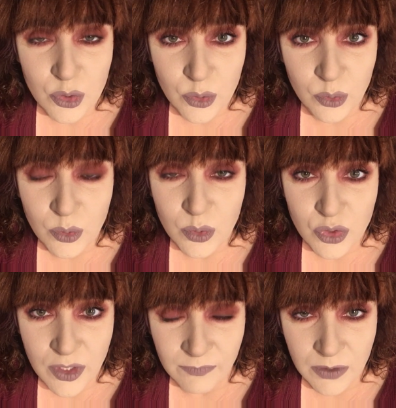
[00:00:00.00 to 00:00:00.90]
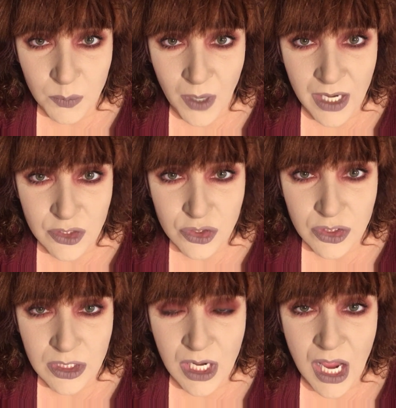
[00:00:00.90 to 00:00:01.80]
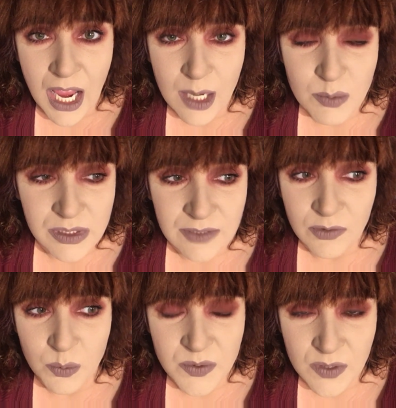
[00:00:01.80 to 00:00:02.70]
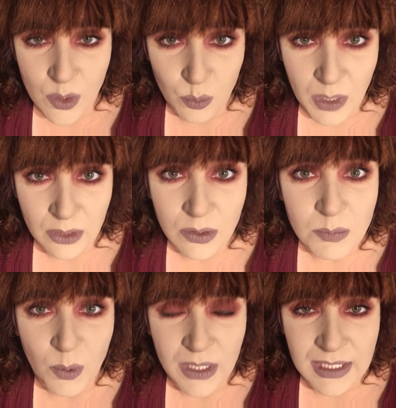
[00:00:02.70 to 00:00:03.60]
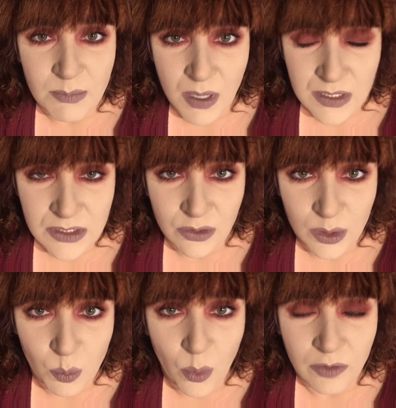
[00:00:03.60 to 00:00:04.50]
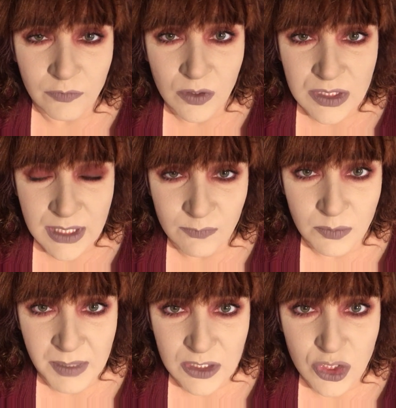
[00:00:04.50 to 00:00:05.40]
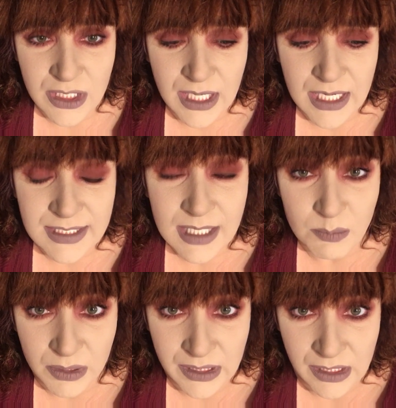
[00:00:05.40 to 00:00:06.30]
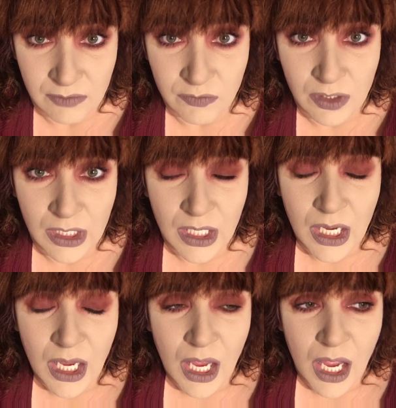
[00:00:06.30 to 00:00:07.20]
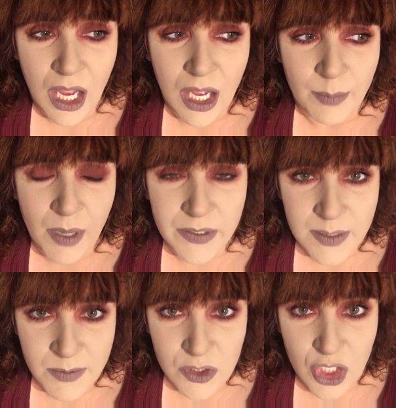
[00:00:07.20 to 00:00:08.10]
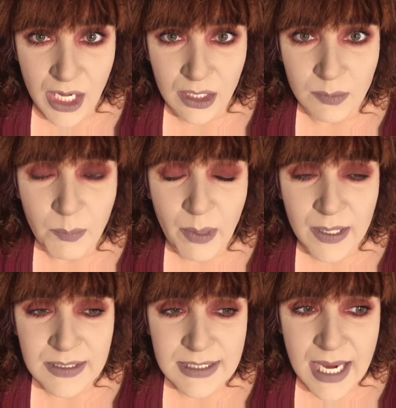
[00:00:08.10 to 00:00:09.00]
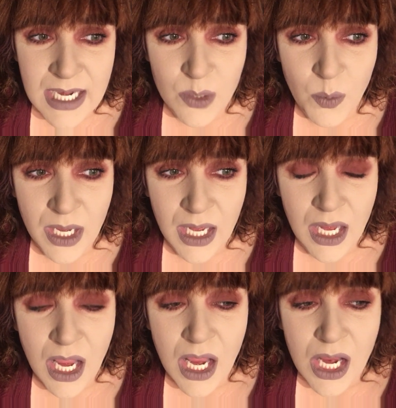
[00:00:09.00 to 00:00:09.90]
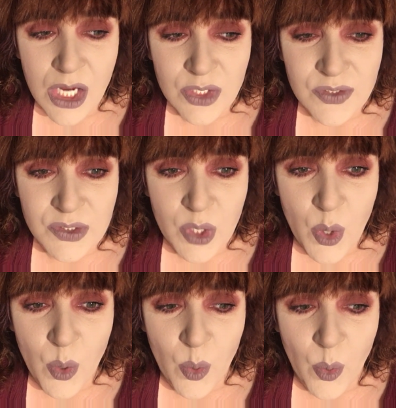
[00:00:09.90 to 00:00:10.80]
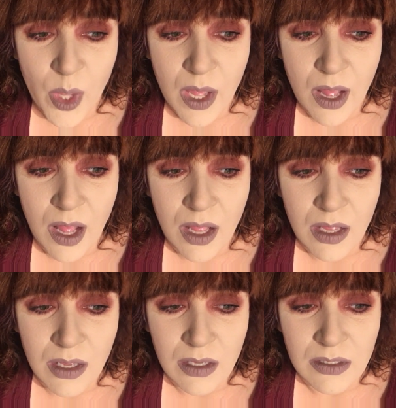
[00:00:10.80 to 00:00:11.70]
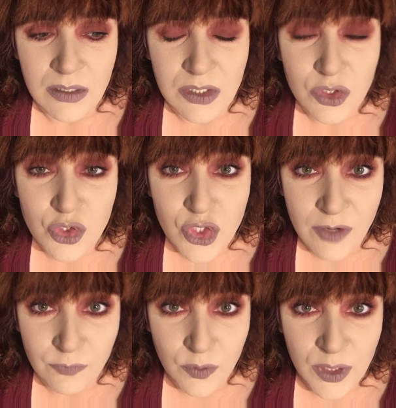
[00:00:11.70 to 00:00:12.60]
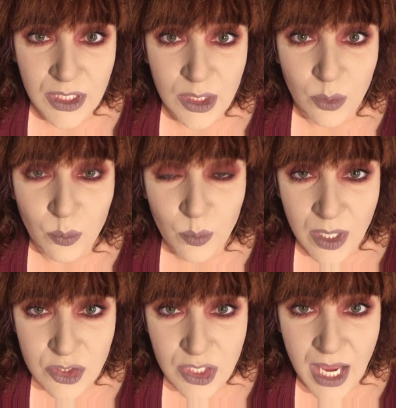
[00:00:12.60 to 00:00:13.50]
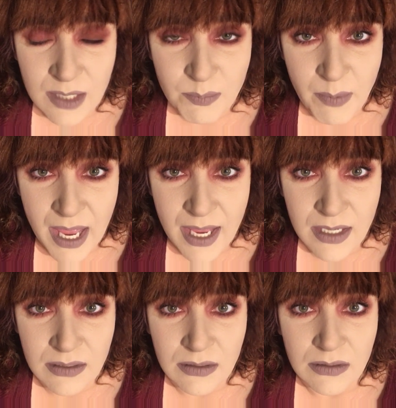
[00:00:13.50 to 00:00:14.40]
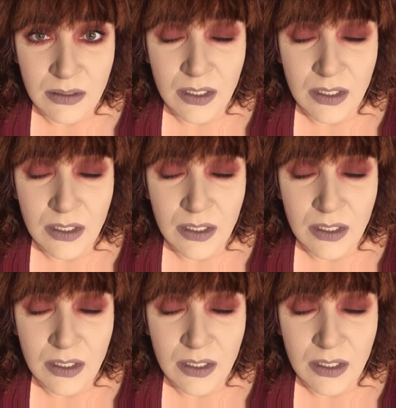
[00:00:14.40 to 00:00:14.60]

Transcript: to Geoffrey Rush. I believe it was a record breaking monetary award for a defamation case, I believe. Um, I'll double check. But anyway, so uh, Geoffrey Rush had been,